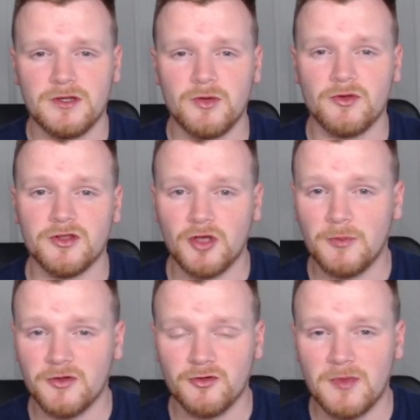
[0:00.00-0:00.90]
They were at the
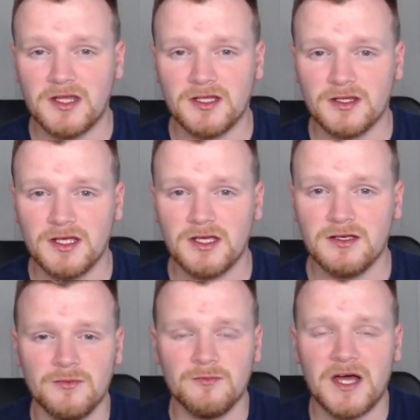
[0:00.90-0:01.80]
top of the Romanian league,
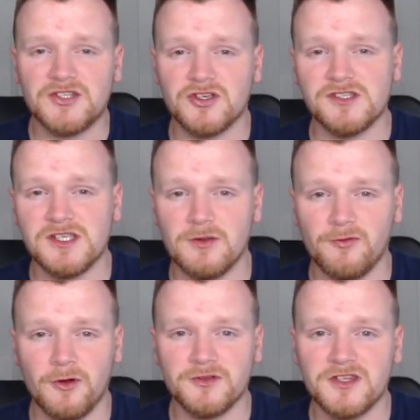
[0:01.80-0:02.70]
but as you can see, they've
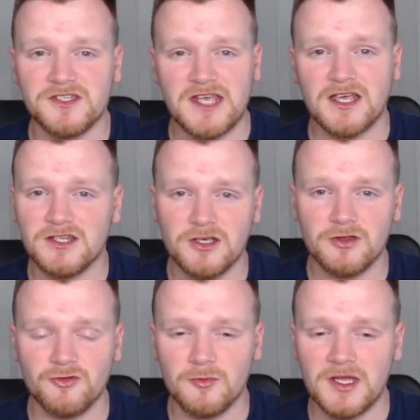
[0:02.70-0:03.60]
fallen to the second tier of
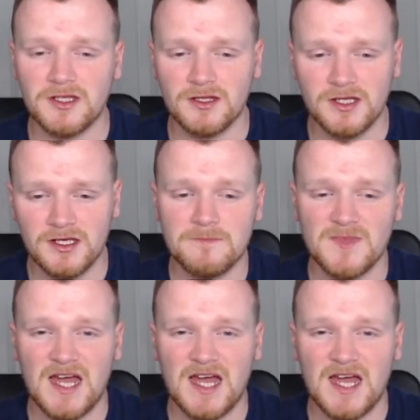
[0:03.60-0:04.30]
the Romanian league.